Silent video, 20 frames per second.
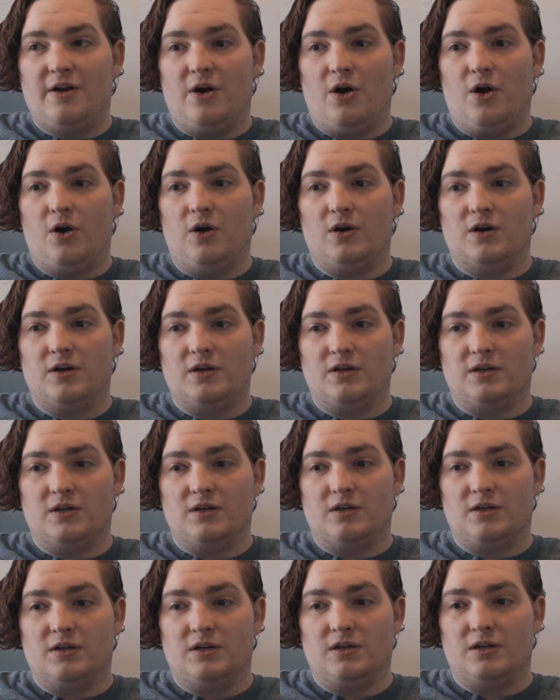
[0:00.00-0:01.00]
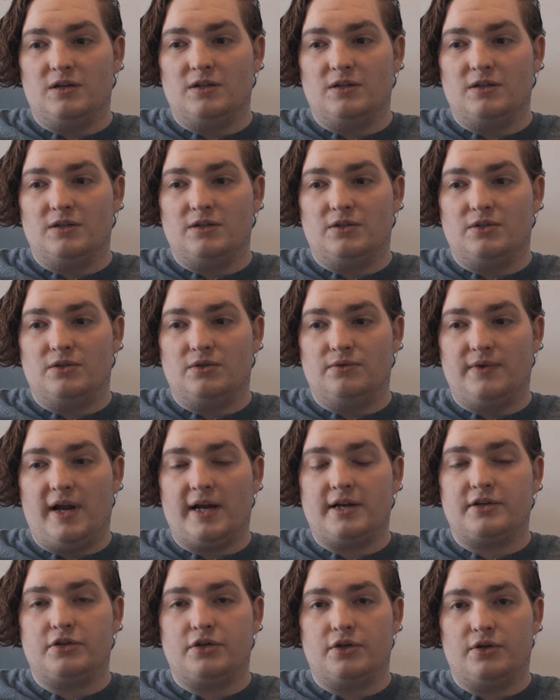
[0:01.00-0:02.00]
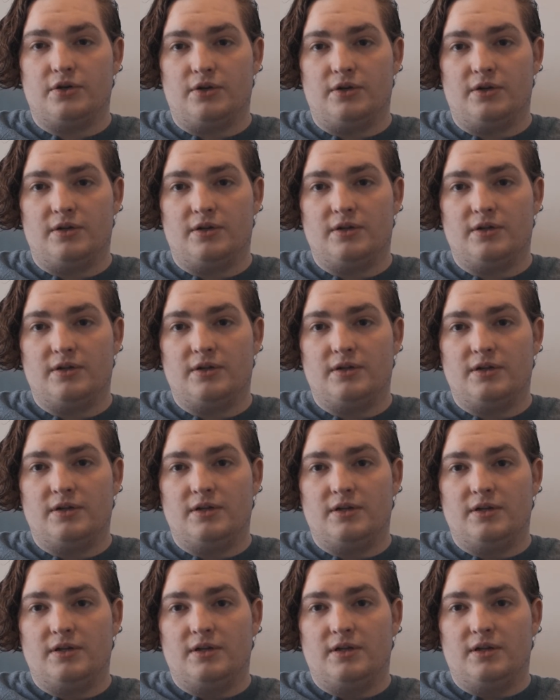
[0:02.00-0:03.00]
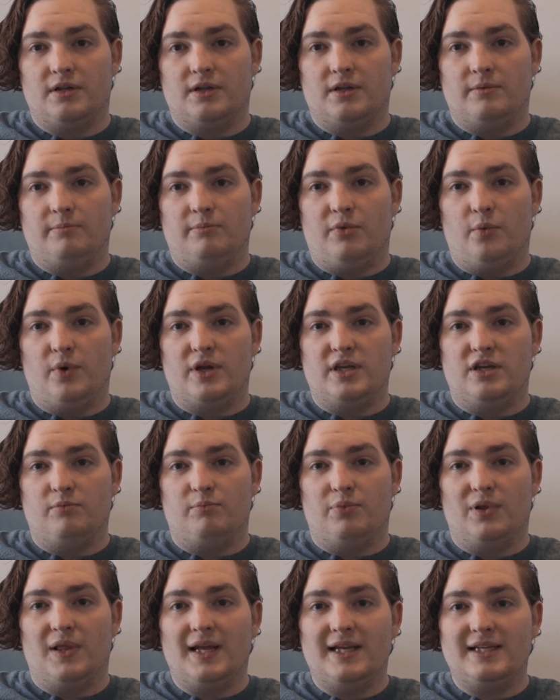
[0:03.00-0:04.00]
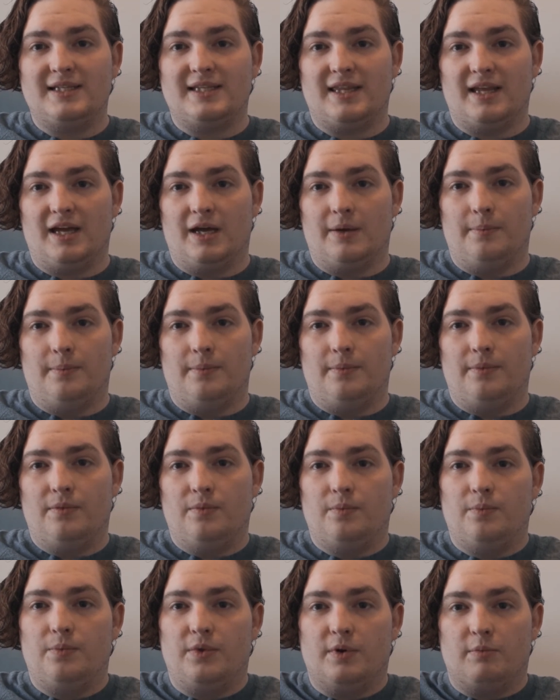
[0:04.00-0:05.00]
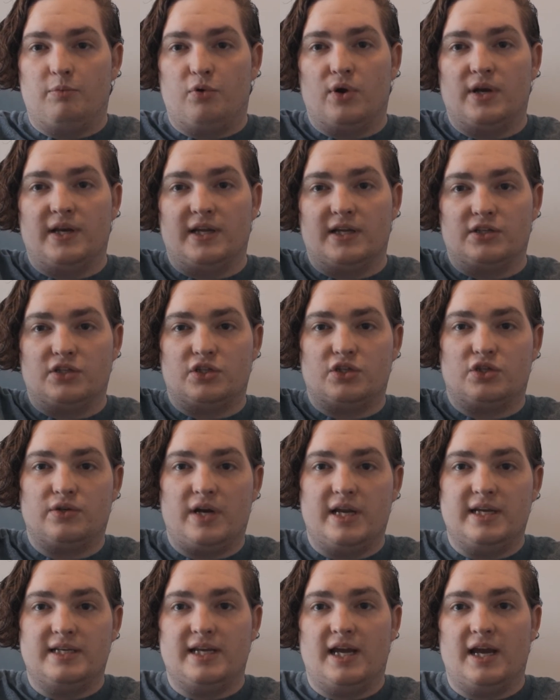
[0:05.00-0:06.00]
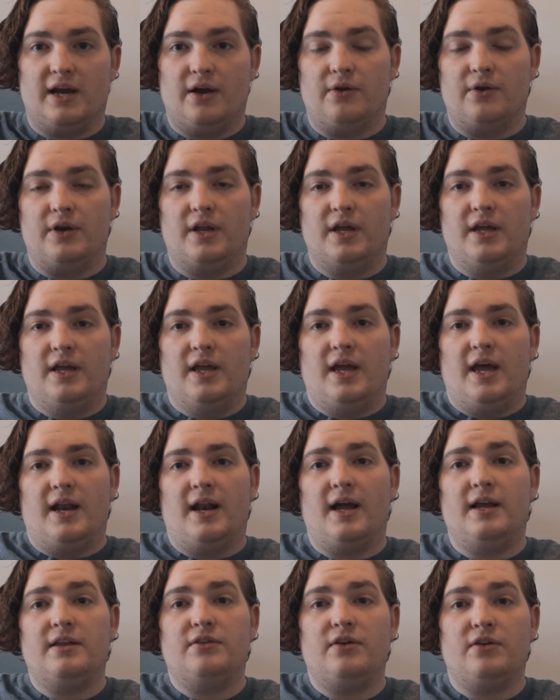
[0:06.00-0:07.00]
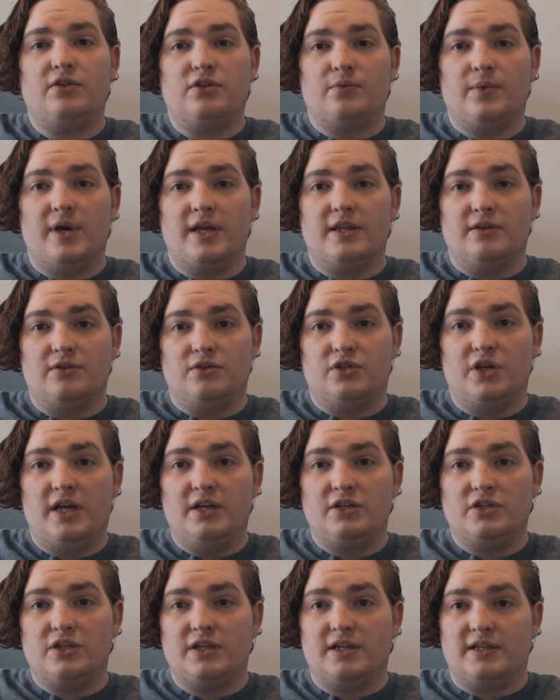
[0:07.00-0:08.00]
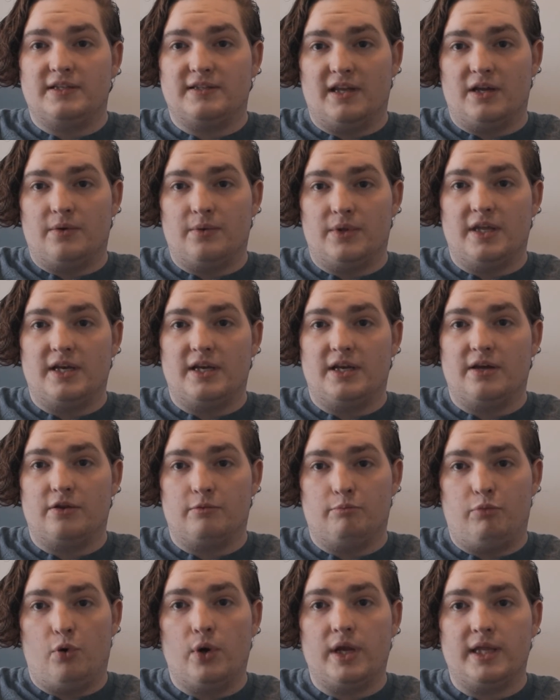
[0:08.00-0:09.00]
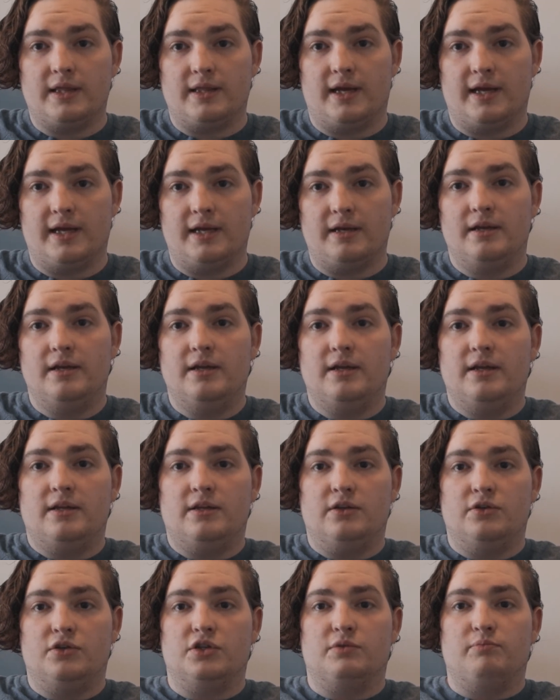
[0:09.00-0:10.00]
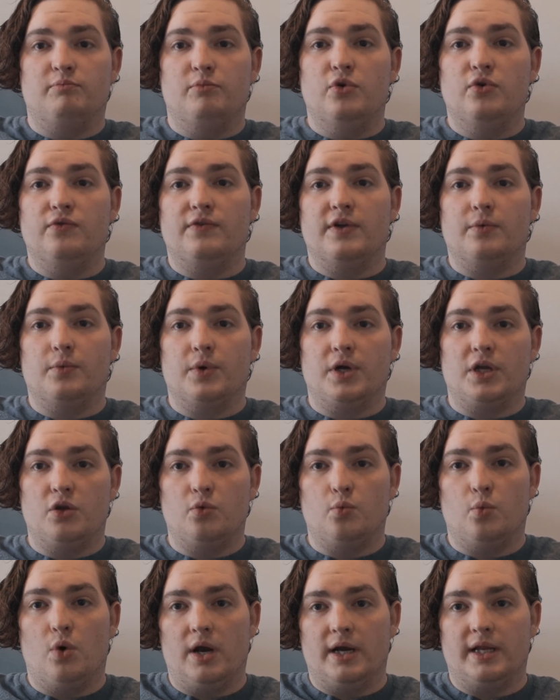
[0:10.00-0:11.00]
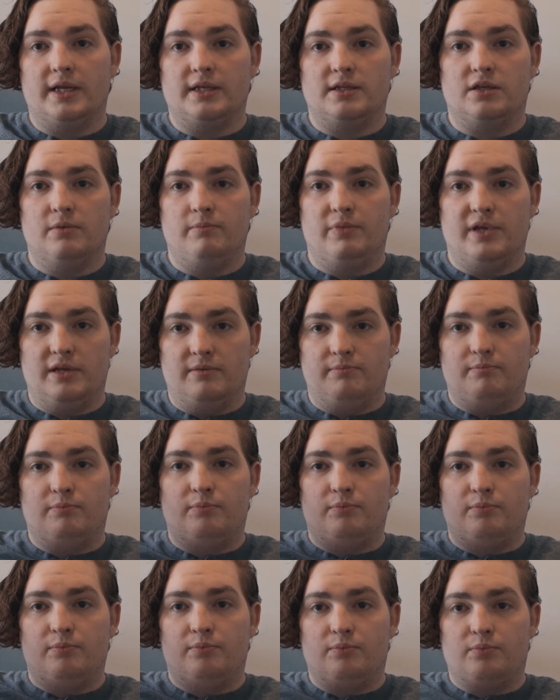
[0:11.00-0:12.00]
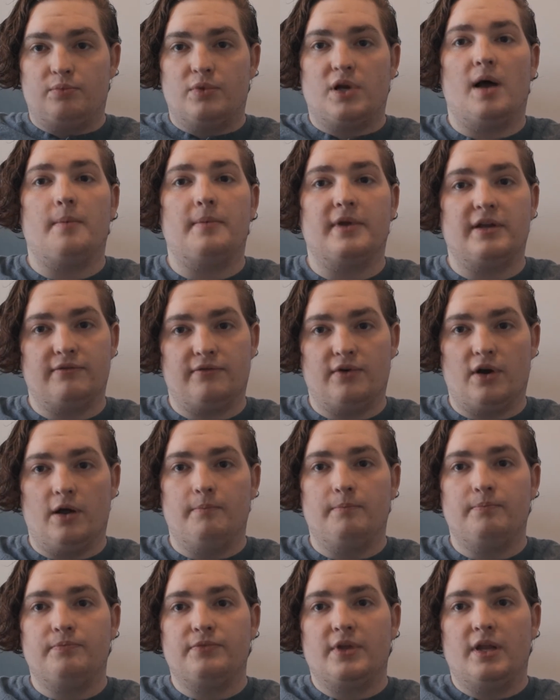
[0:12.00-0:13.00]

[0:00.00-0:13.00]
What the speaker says: are directional, but when you place them, they're pointing straight down. And I thought the way that you change it is like with any other point light, you just move it where you want it to be coming from.